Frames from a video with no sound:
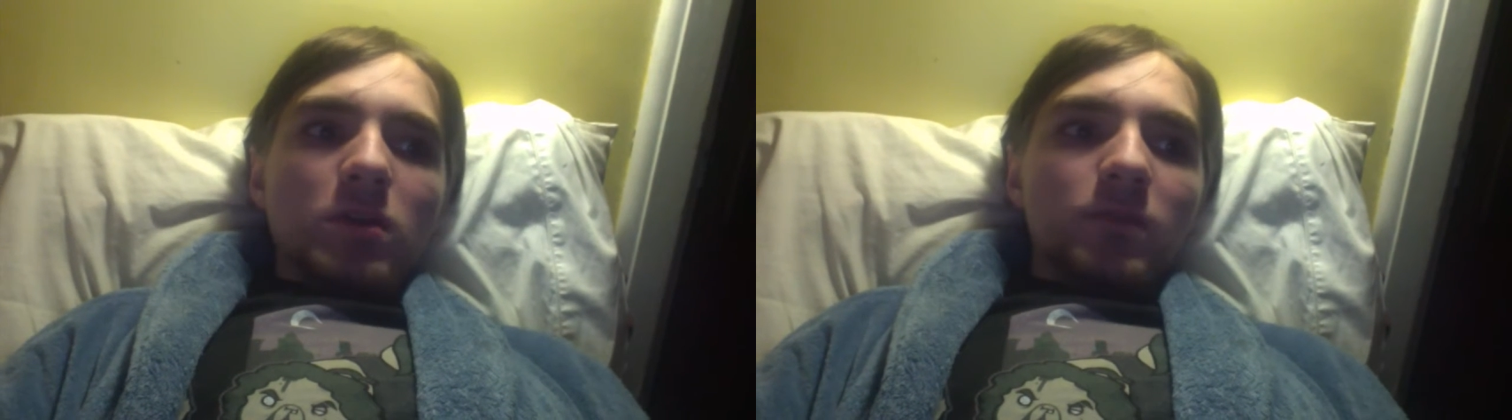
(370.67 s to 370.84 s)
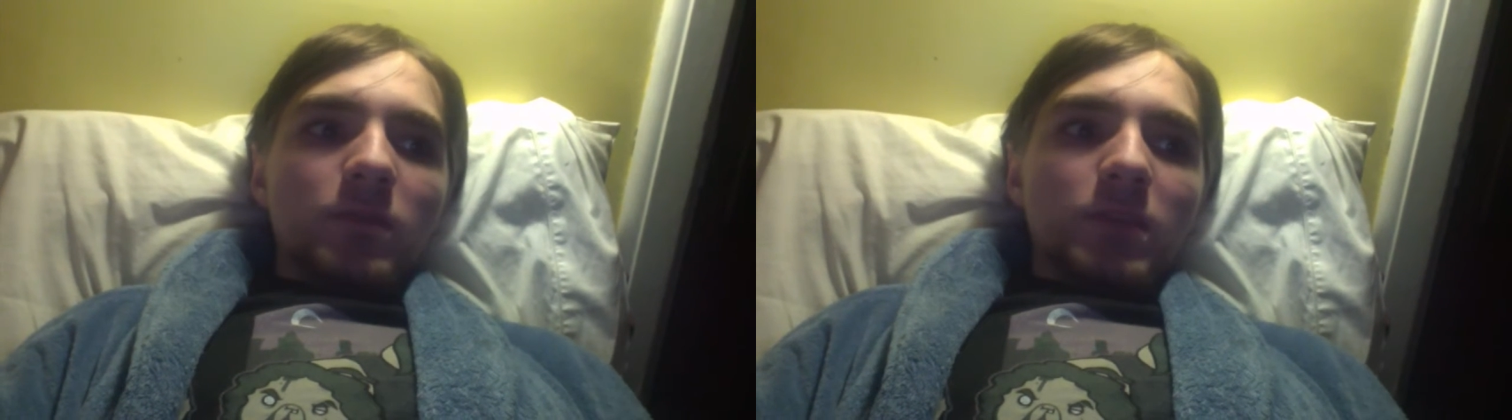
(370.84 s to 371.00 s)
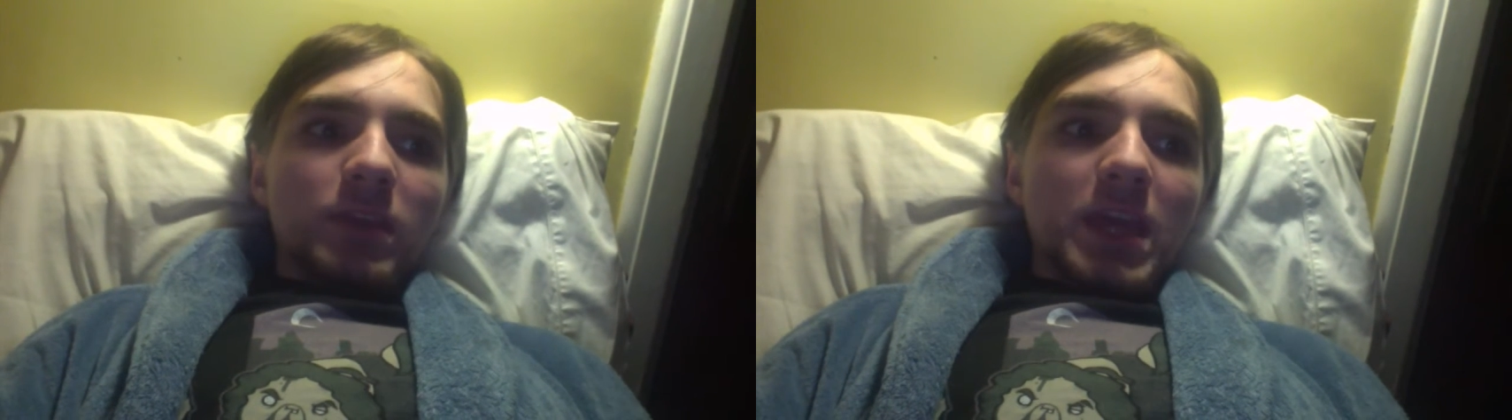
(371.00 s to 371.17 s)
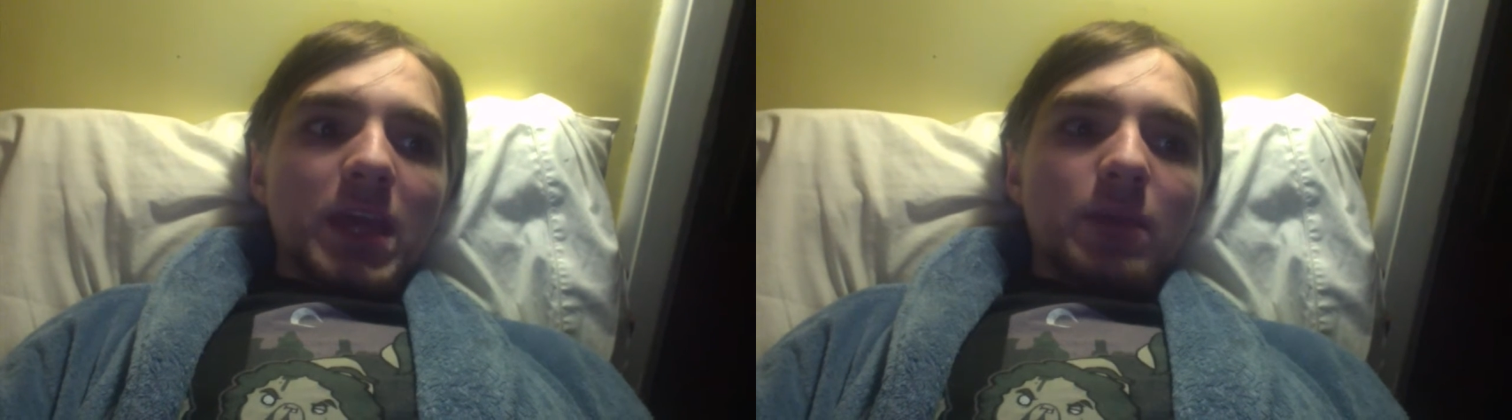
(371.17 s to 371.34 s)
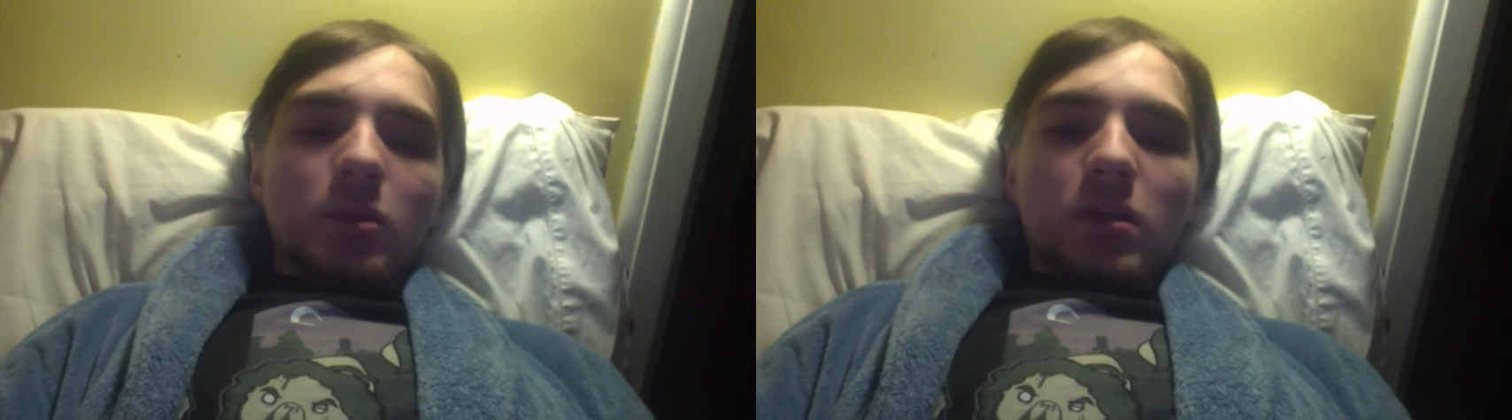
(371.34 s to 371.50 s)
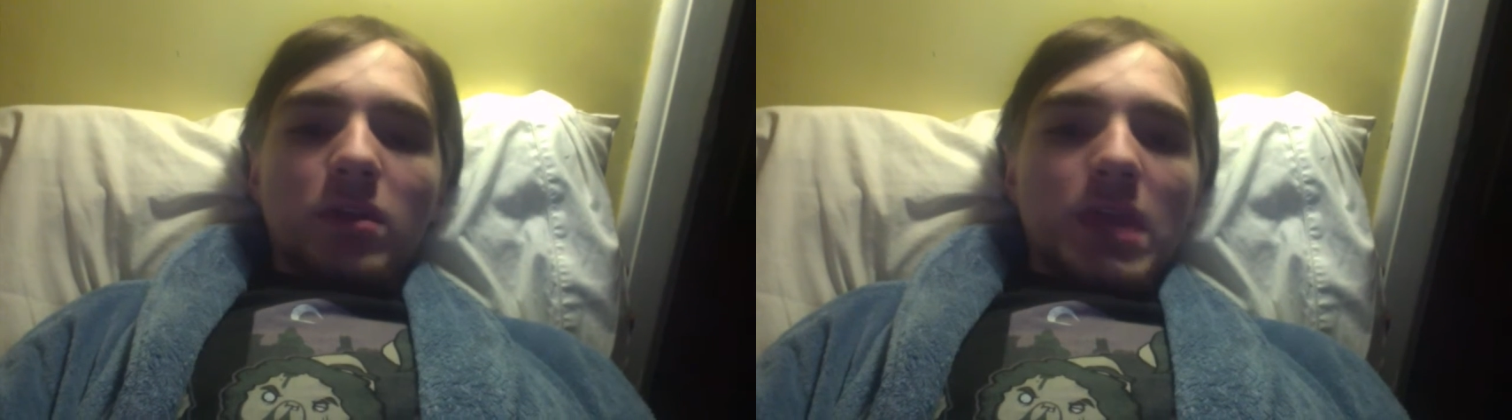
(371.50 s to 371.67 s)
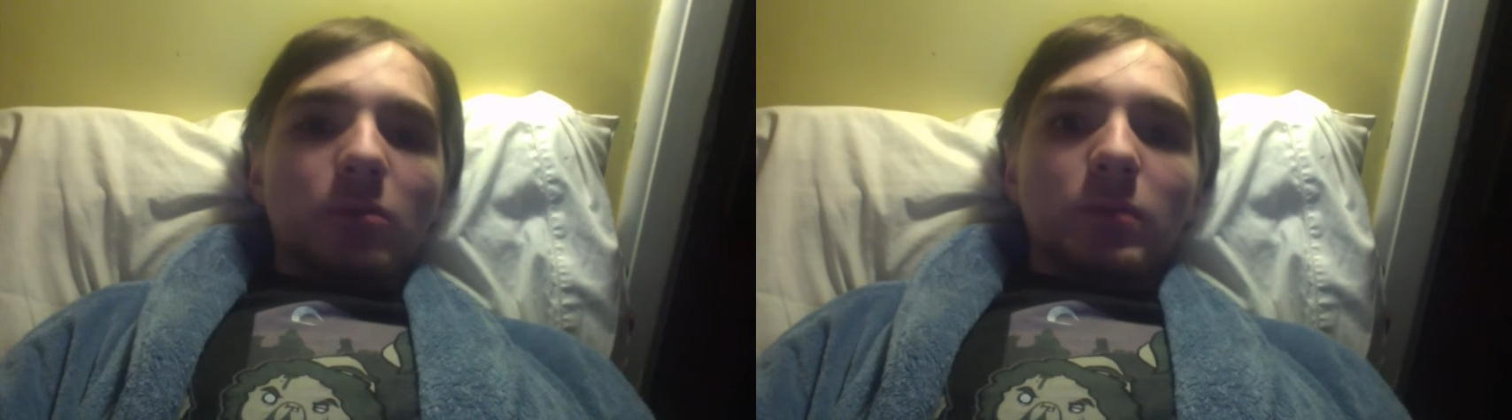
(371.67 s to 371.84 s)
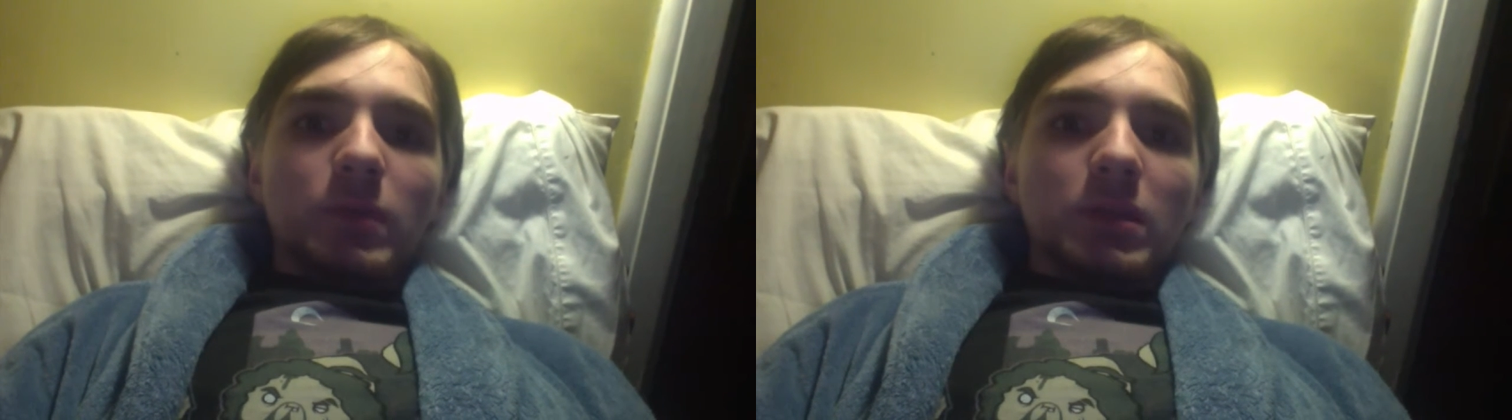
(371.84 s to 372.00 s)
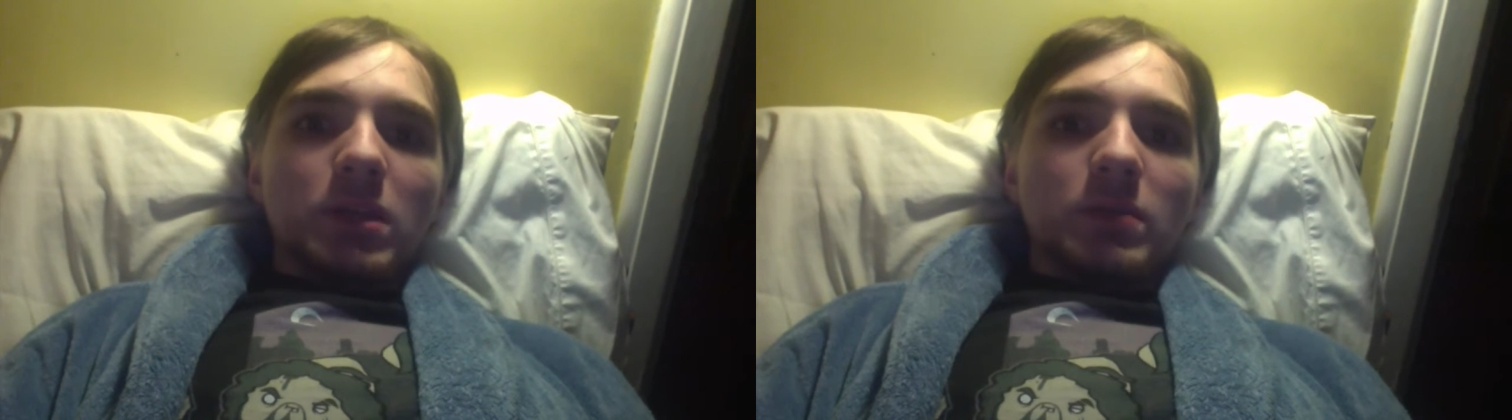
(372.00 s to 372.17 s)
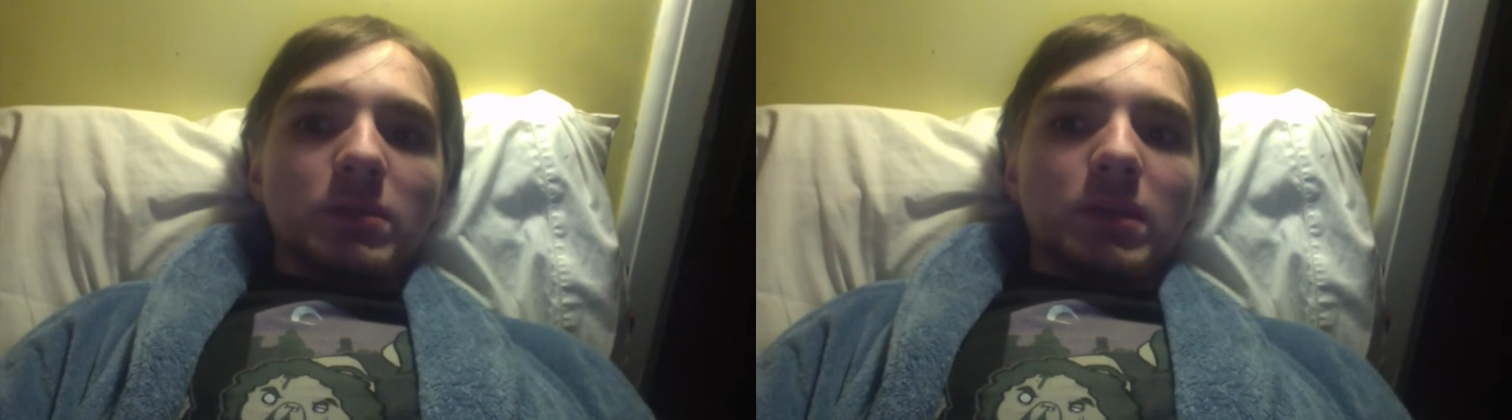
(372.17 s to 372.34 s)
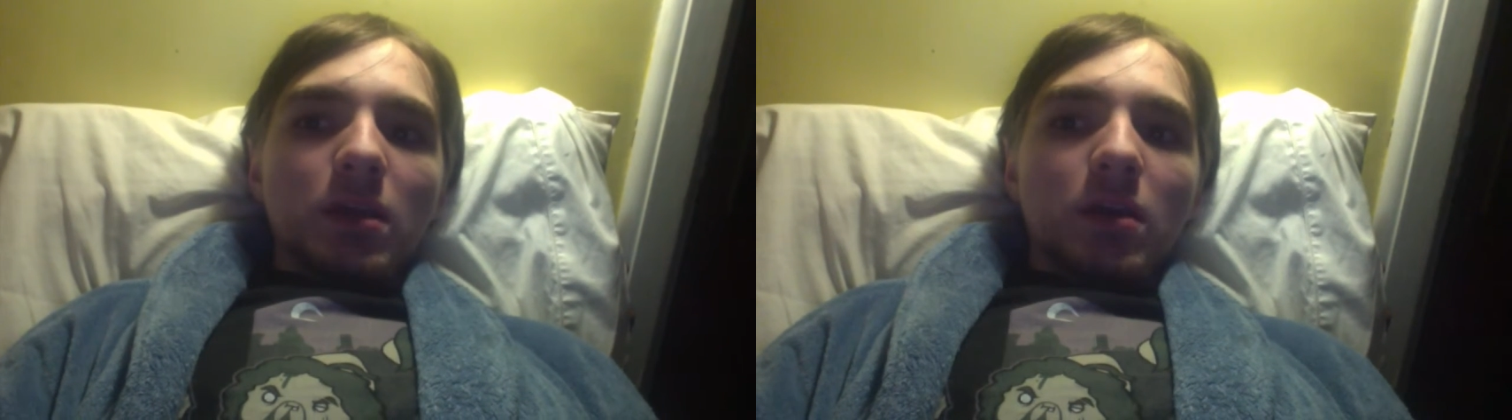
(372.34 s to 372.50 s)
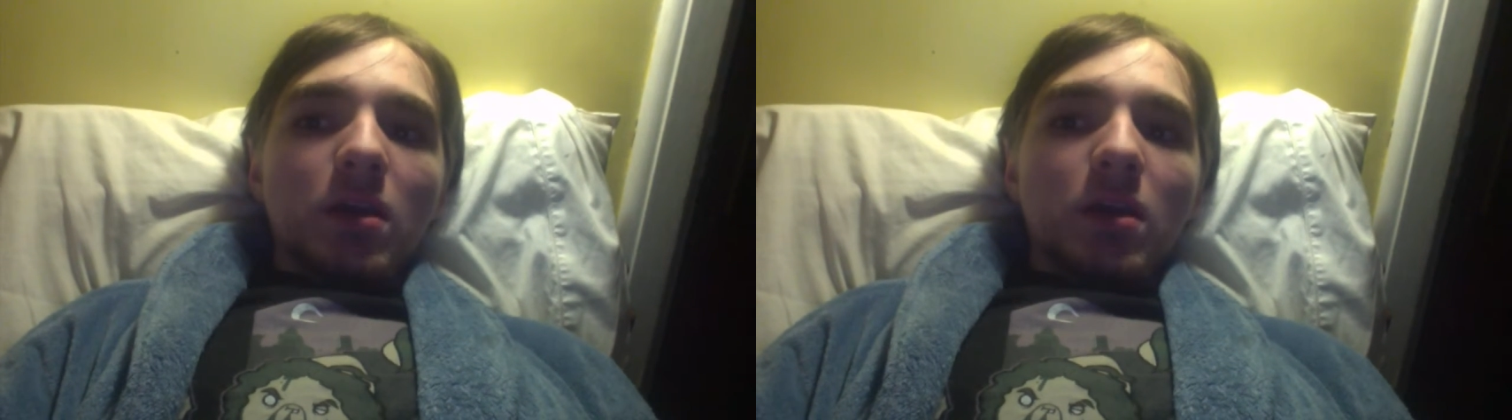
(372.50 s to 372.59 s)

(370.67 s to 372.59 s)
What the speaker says: front of the camera and that would be a jump scare.